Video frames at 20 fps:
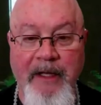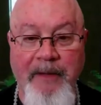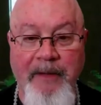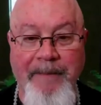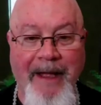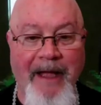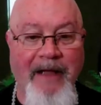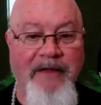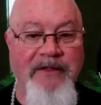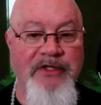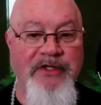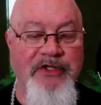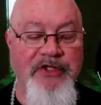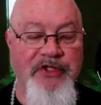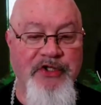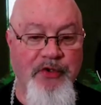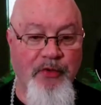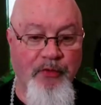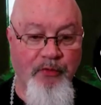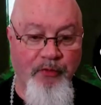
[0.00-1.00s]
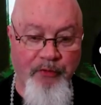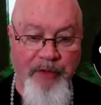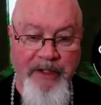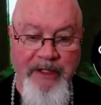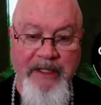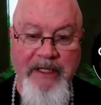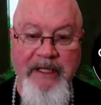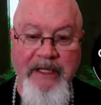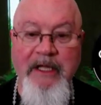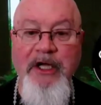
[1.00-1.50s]
about
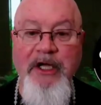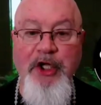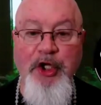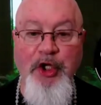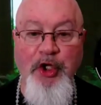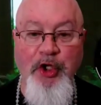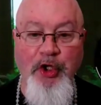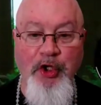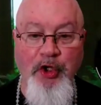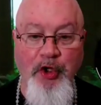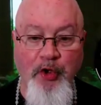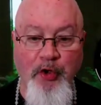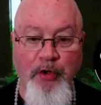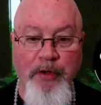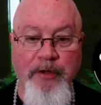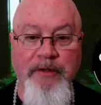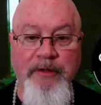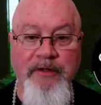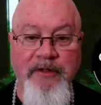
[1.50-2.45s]
Sri Yukteswar,